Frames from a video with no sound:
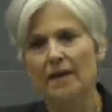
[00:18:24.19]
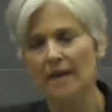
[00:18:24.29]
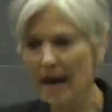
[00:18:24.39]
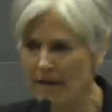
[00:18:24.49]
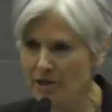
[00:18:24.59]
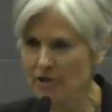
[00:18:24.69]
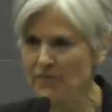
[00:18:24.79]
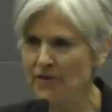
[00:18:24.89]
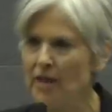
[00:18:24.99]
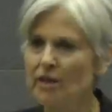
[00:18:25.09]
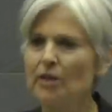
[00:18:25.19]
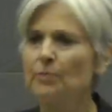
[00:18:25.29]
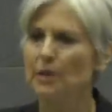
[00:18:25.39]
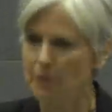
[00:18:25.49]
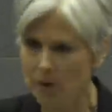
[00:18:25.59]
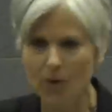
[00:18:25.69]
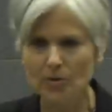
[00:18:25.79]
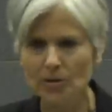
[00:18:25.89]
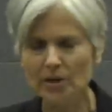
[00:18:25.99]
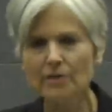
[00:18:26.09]
national funding but
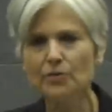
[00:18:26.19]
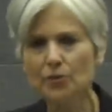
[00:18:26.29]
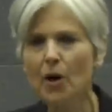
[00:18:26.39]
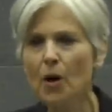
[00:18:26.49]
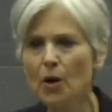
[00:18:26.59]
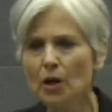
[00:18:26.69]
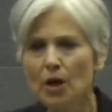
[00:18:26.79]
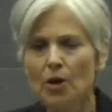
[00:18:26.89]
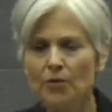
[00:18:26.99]
local control